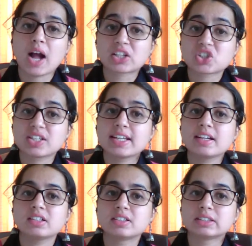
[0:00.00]

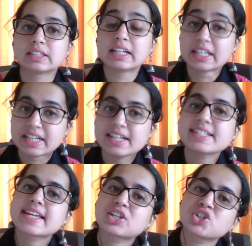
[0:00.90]
actually read
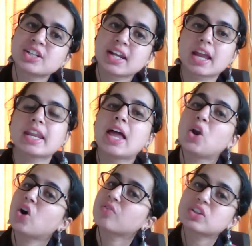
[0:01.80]
section 9
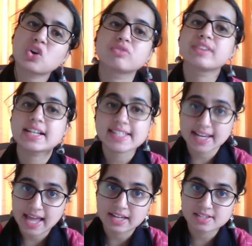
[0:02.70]
along with Hoffel's
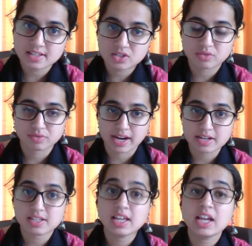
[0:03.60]
analysis of
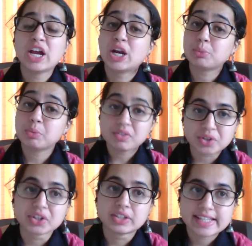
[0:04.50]
rights, it will
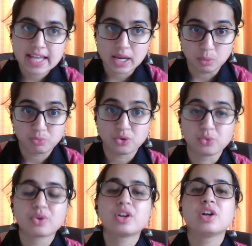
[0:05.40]
really help
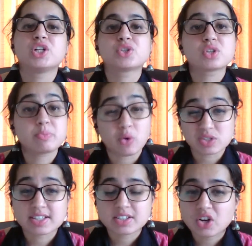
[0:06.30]
you. Due to
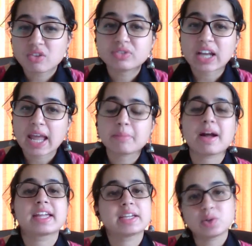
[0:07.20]
paucity of time,
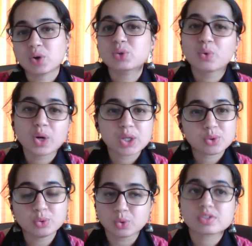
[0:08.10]
I cannot go
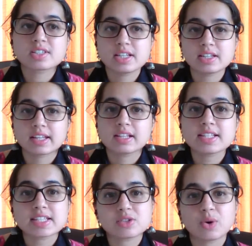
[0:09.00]
into those
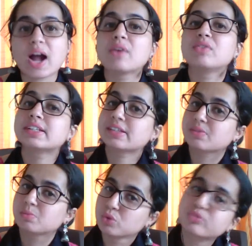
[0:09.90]
details, so I will
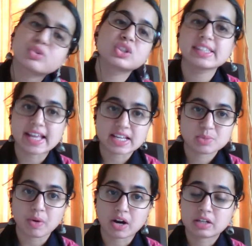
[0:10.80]
move to the
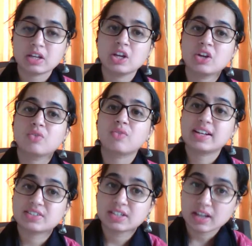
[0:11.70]
next part. While